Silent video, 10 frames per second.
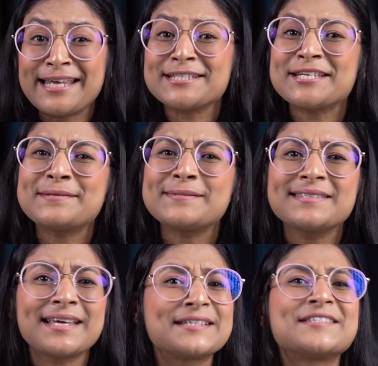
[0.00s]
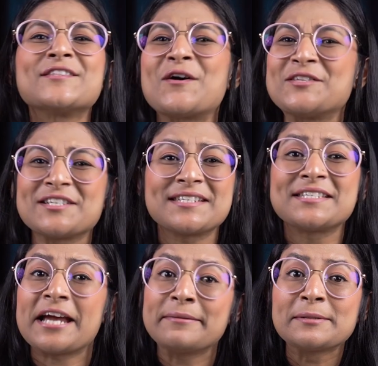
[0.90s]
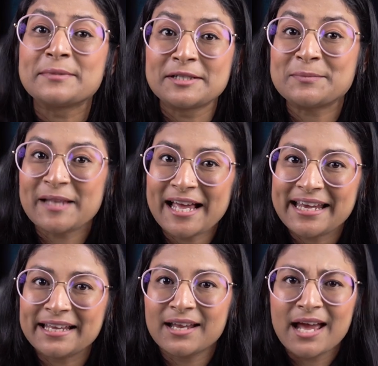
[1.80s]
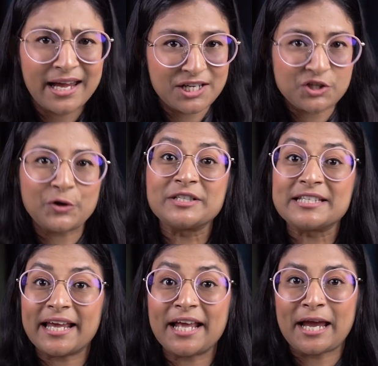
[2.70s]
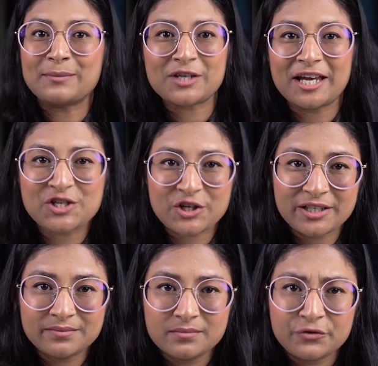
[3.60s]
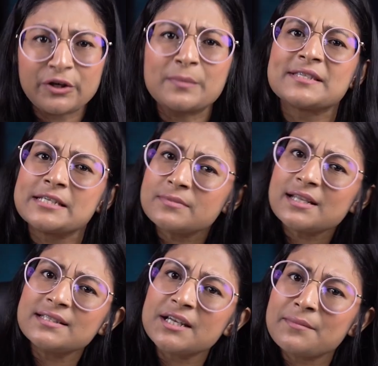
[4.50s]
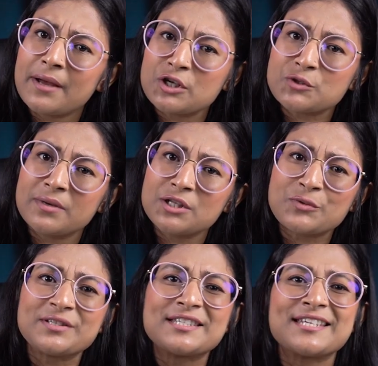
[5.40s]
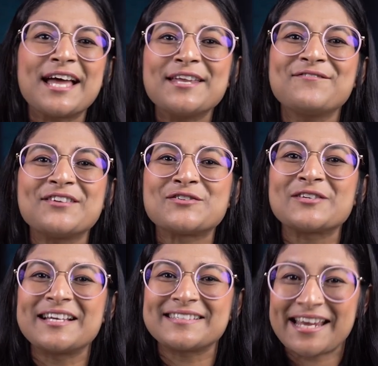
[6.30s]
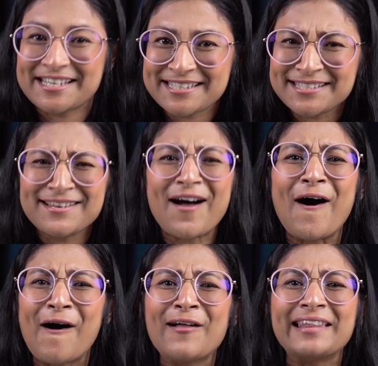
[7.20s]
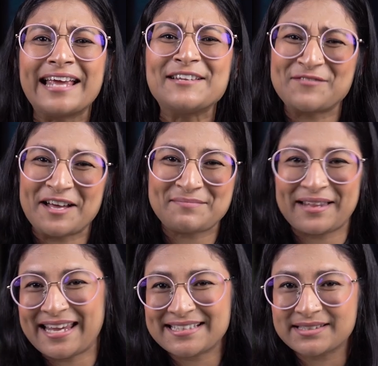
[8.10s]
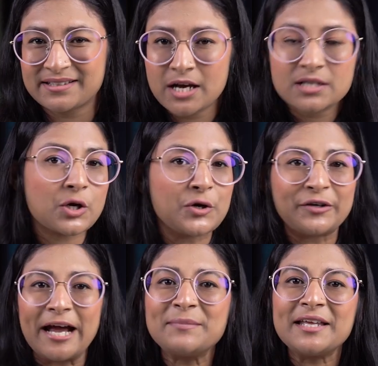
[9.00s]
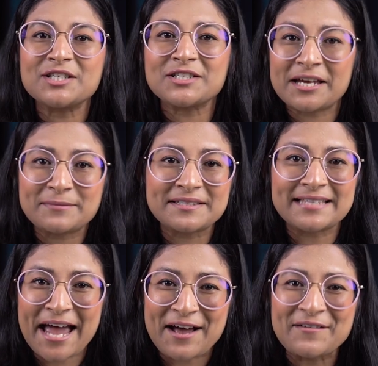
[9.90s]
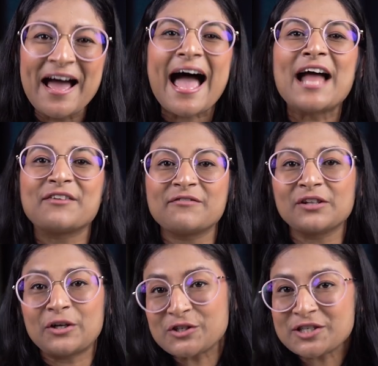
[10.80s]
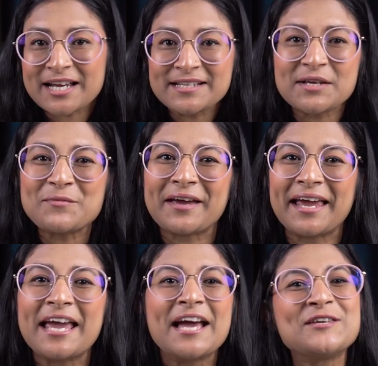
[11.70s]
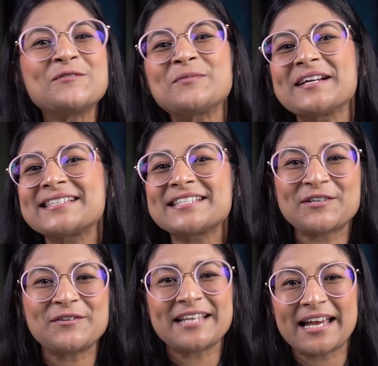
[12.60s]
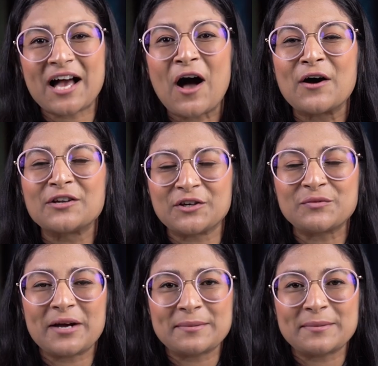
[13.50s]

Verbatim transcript: Ninja Tables is not just a table builder plugin, it's your data game changer. From seamless data management to stunning visualization, all in one place. So grab Ninja Tables now and revolutionize the way you present your data on your